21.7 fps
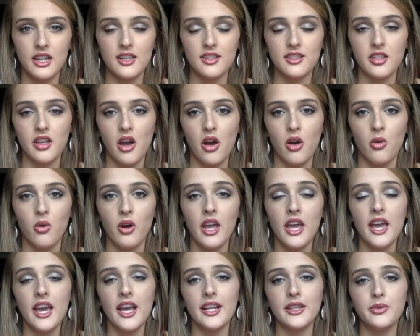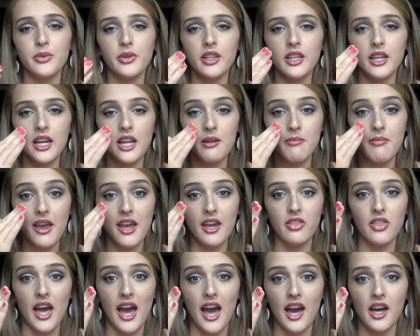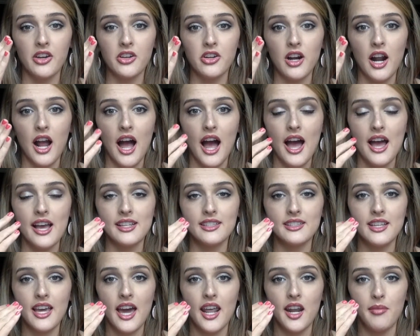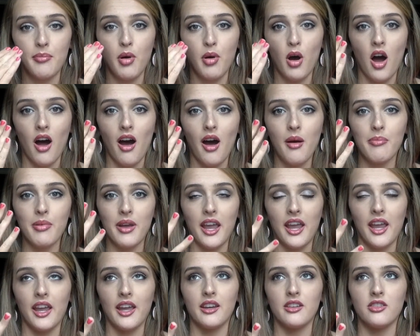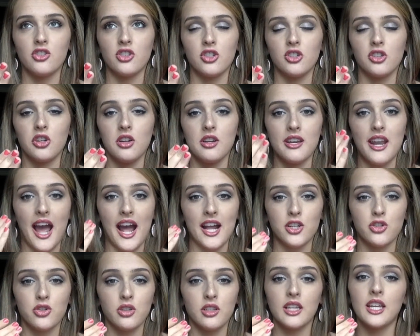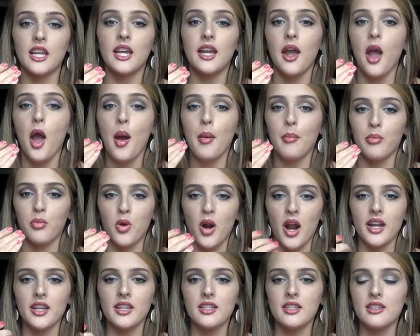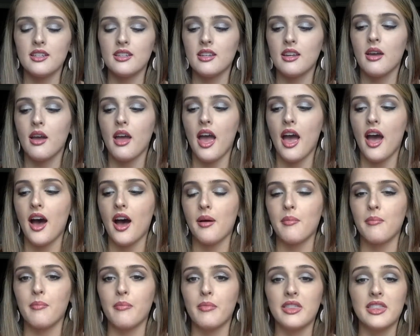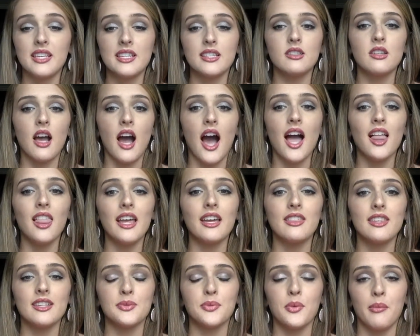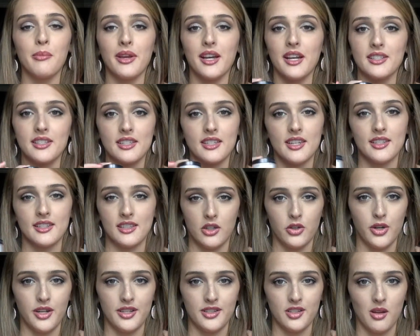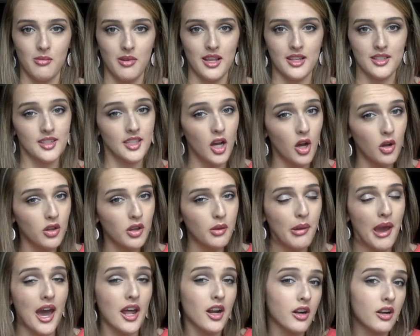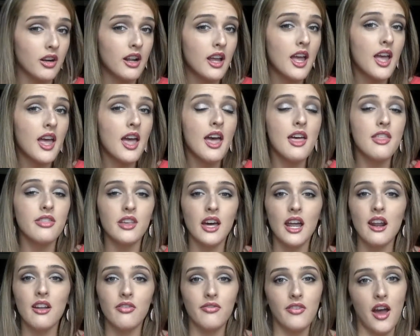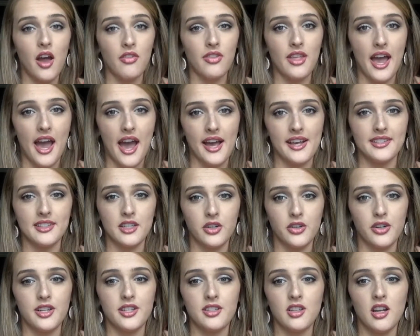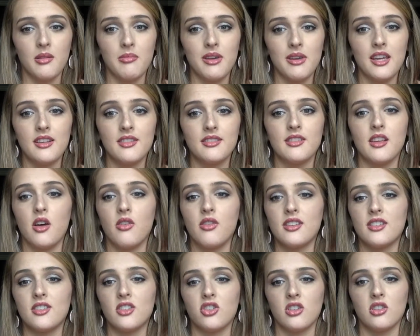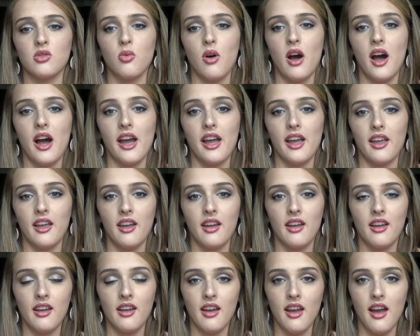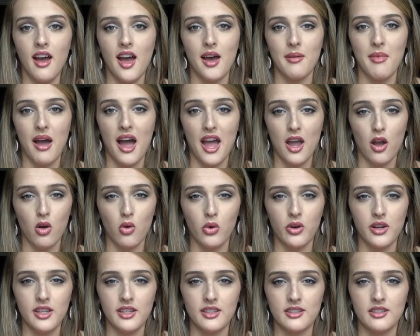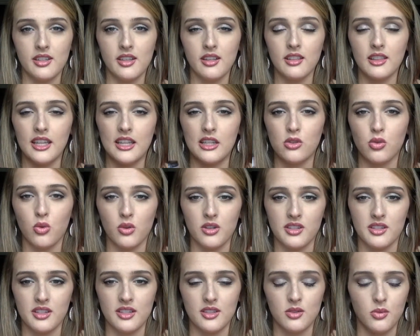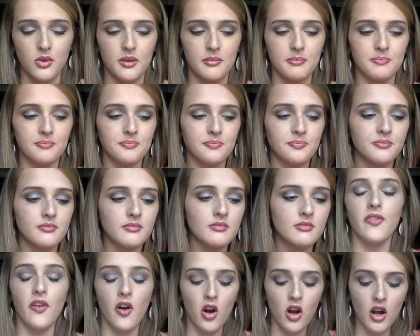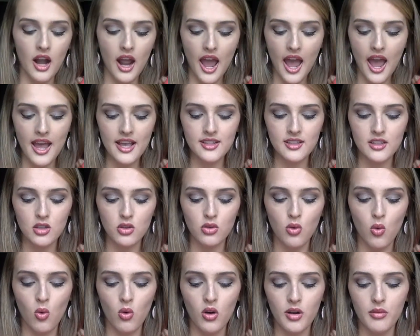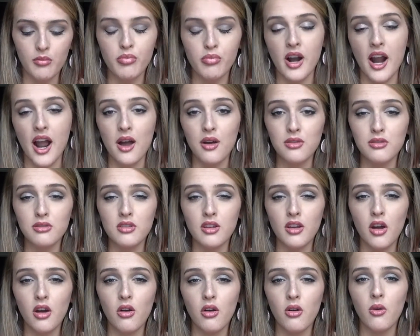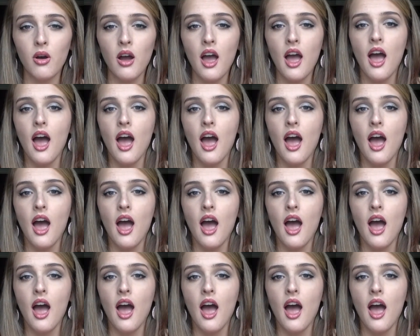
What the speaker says: it, so it's really going to make that under eyes kind of pop and just look naturally brightened. But I like this one because it doesn't crease on me. It's the only powder that I've found that hasn't creased on me, so this is just why I always lean towards this one. As far as your brows go,